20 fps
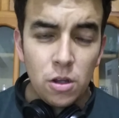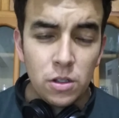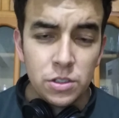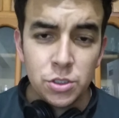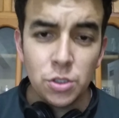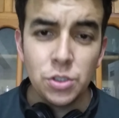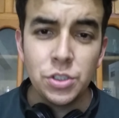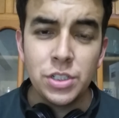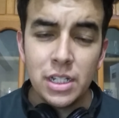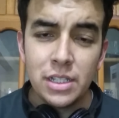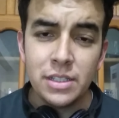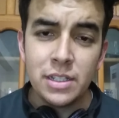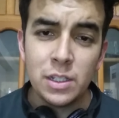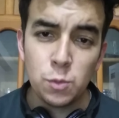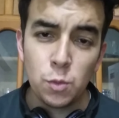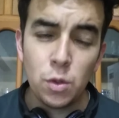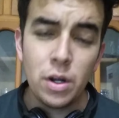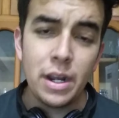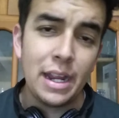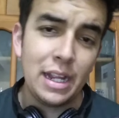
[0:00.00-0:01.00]
social
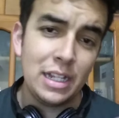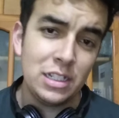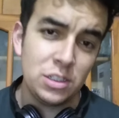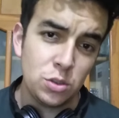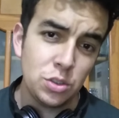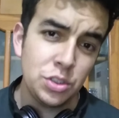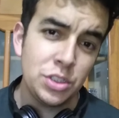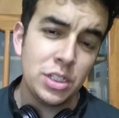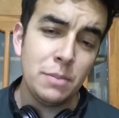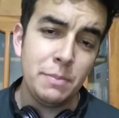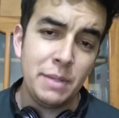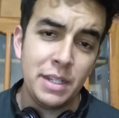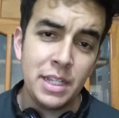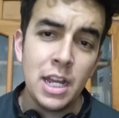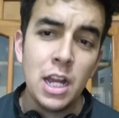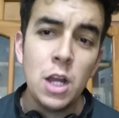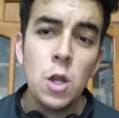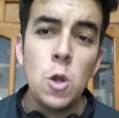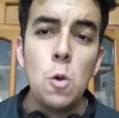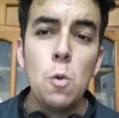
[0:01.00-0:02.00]
network and social
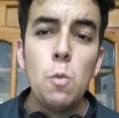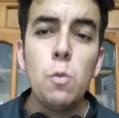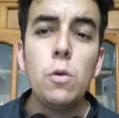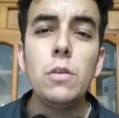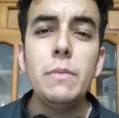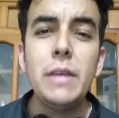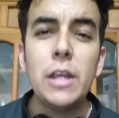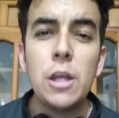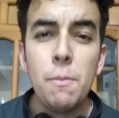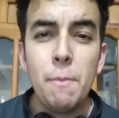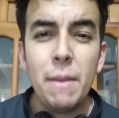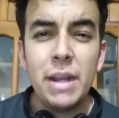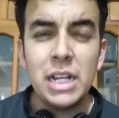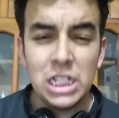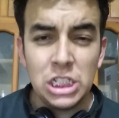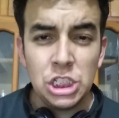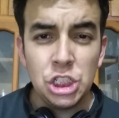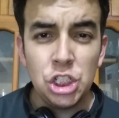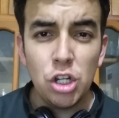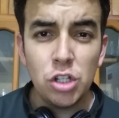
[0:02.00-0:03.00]
media will be combined
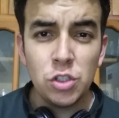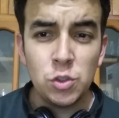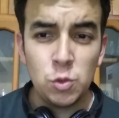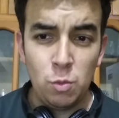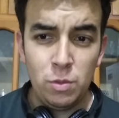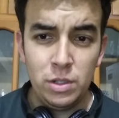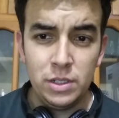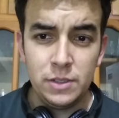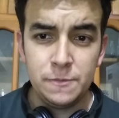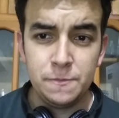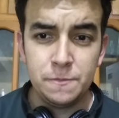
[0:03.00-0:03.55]
in just one